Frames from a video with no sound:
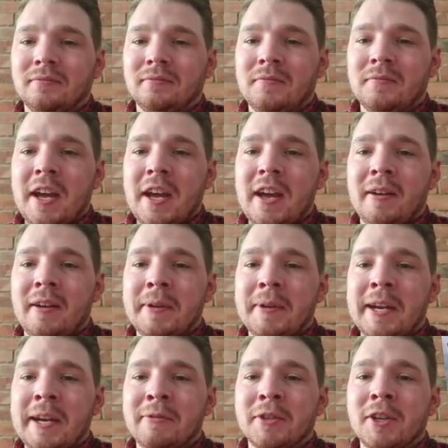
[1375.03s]
Yeah,
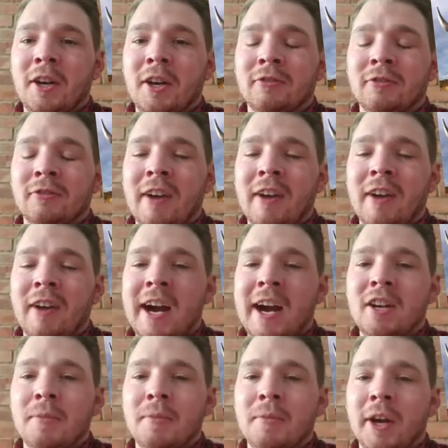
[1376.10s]
I was called Rhino
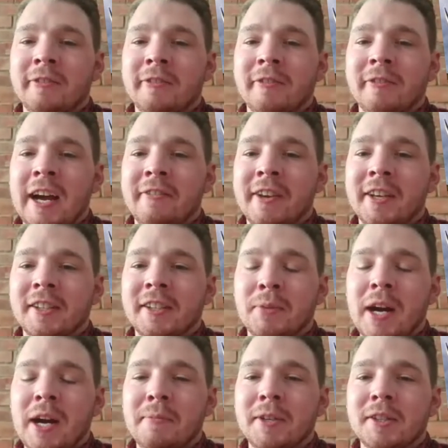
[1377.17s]
Boy for five years in
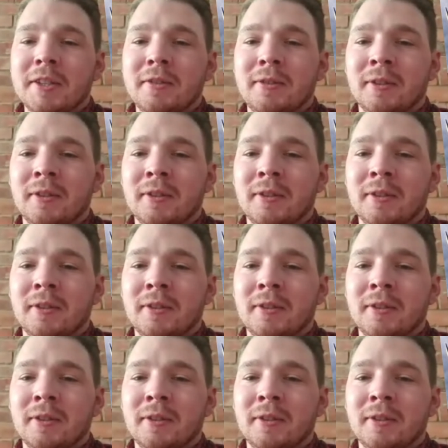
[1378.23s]
primary school.